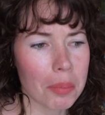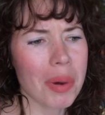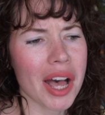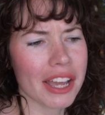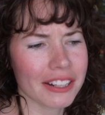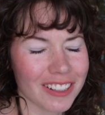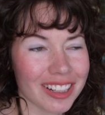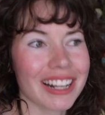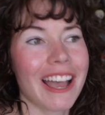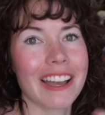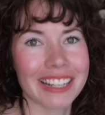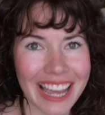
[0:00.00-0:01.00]
But
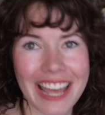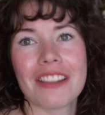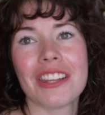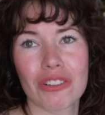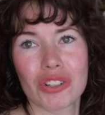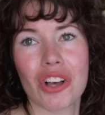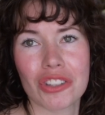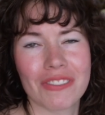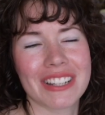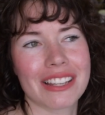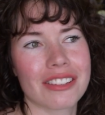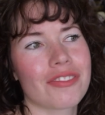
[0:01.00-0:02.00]
again, there was also
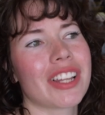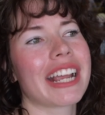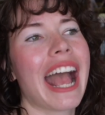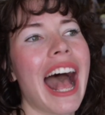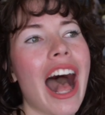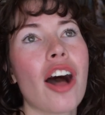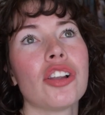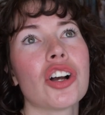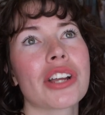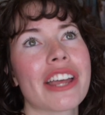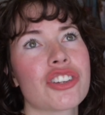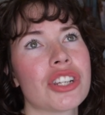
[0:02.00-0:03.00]
that sense of like, how
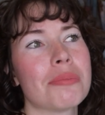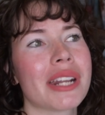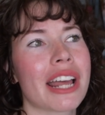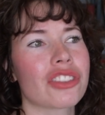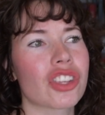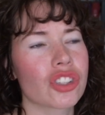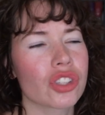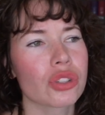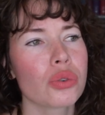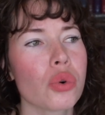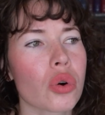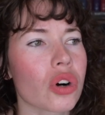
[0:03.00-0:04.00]
long has she been at the
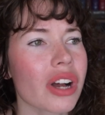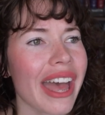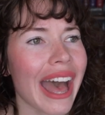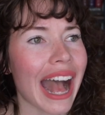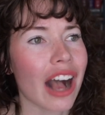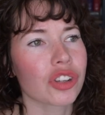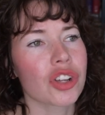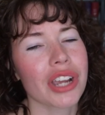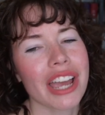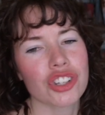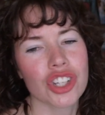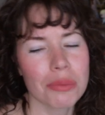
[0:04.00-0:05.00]
school? How long
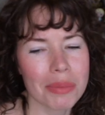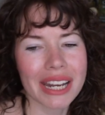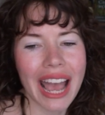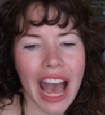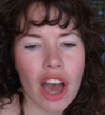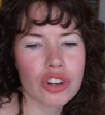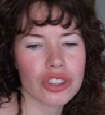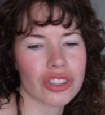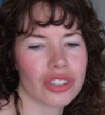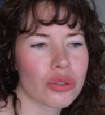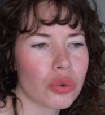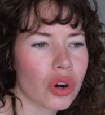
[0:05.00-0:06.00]
has she been out of the
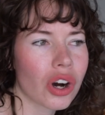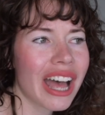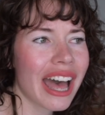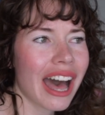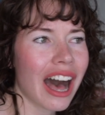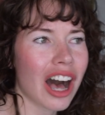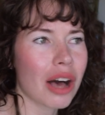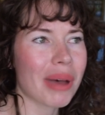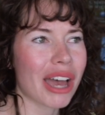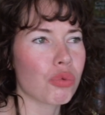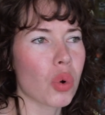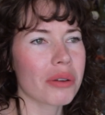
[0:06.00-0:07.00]
school?
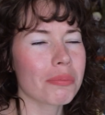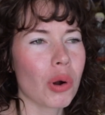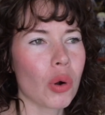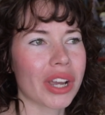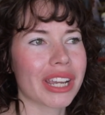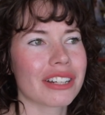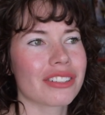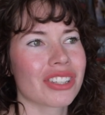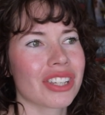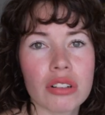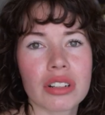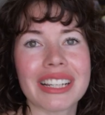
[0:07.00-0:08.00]
At one
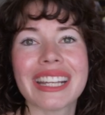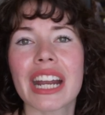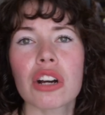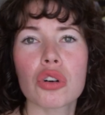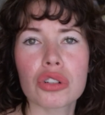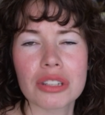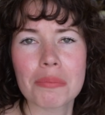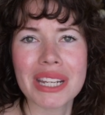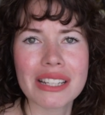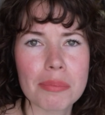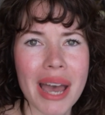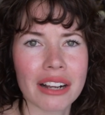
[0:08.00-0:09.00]
point, Geralt
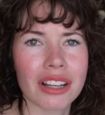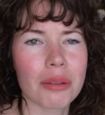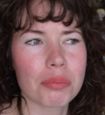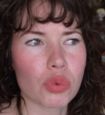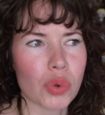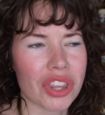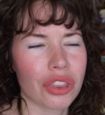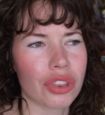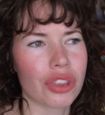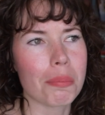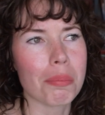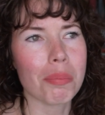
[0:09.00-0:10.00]
meets back up with
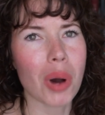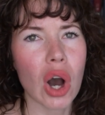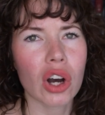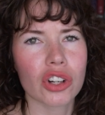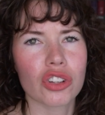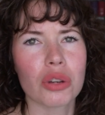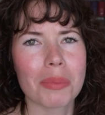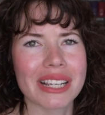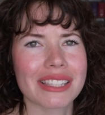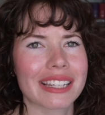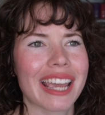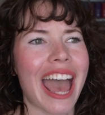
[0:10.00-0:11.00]
the bard who
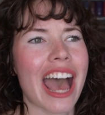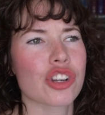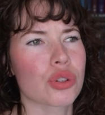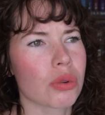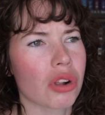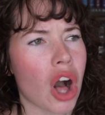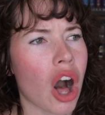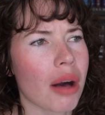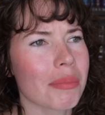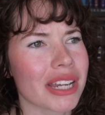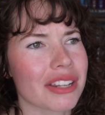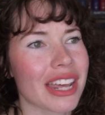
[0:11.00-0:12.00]
makes a casual
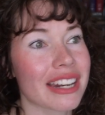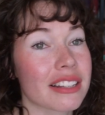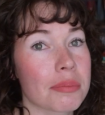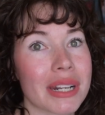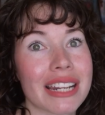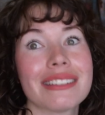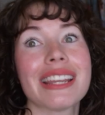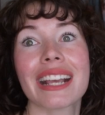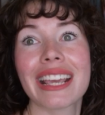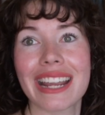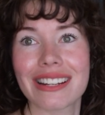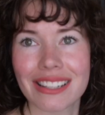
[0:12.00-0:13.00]
comment that it's been a
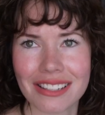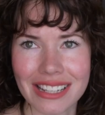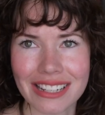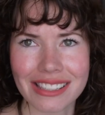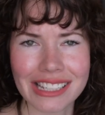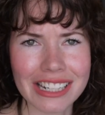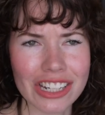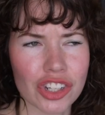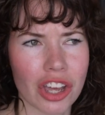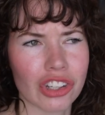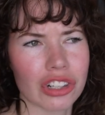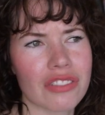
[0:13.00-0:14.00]
decade since they've seen
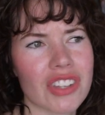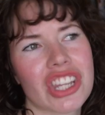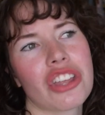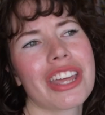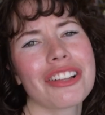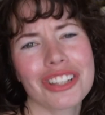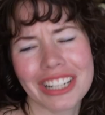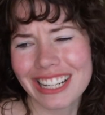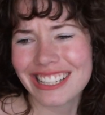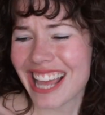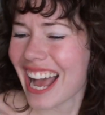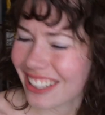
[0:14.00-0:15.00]
each other, even though they look
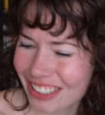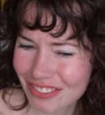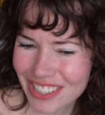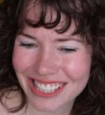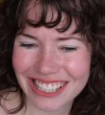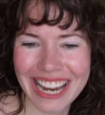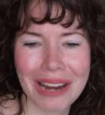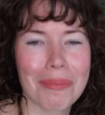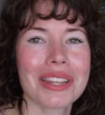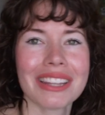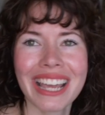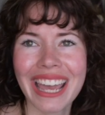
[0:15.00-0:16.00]
exactly the same.
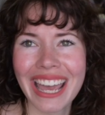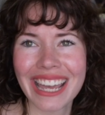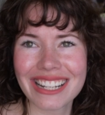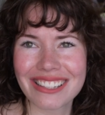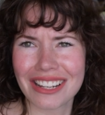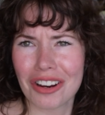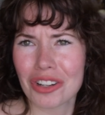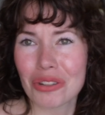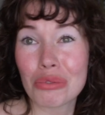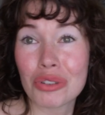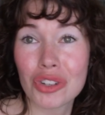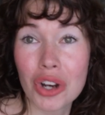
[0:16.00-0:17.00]
And it's like, are
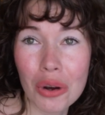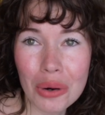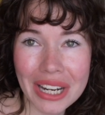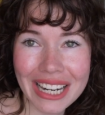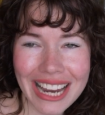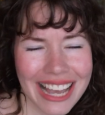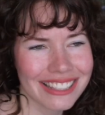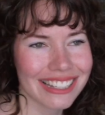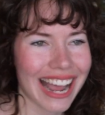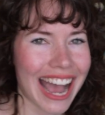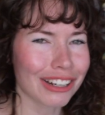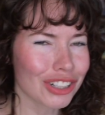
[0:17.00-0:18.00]
you joking? Has
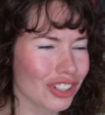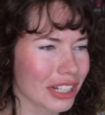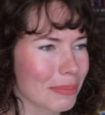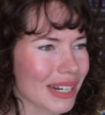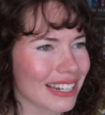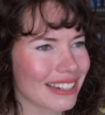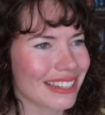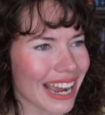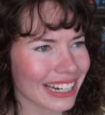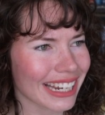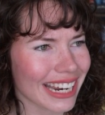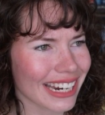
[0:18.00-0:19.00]
it actually been a
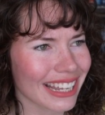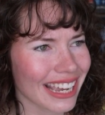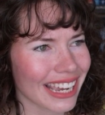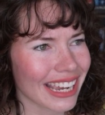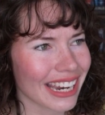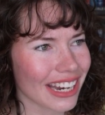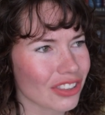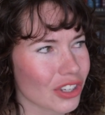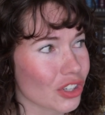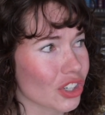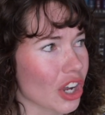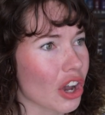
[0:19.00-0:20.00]
decade in
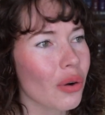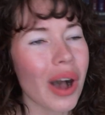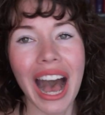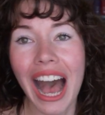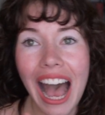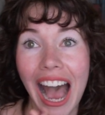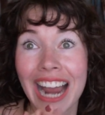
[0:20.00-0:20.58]
the show?